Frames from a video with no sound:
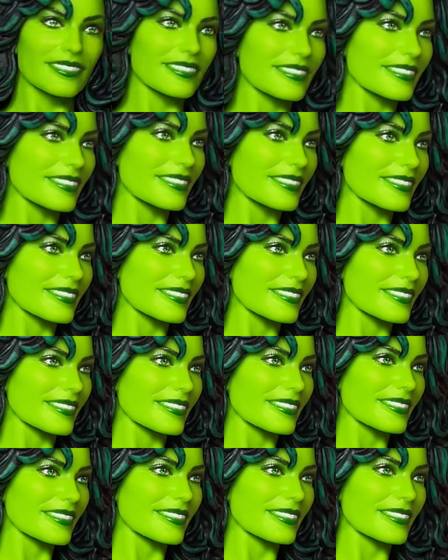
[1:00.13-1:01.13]
really good. That
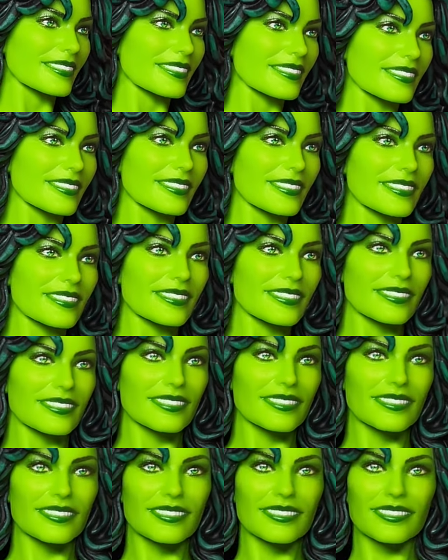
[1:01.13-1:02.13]
face printing tech they're
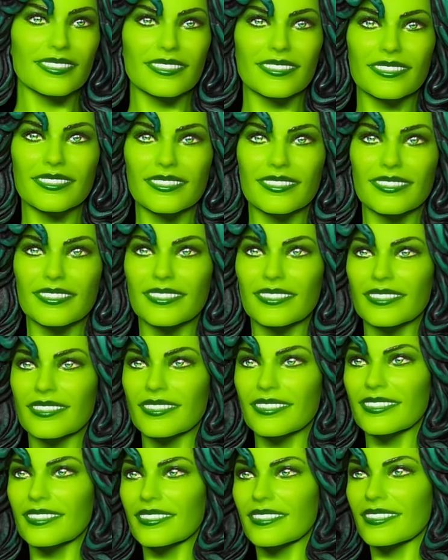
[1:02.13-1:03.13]
using is working
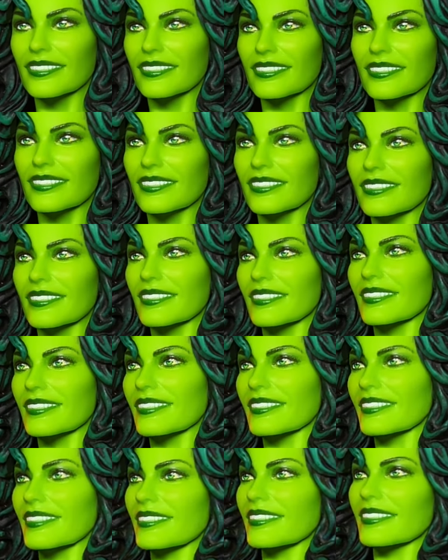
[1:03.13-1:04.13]
out great.
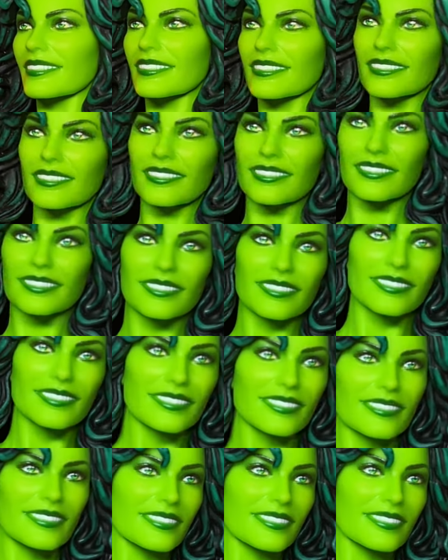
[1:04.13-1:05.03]
I love the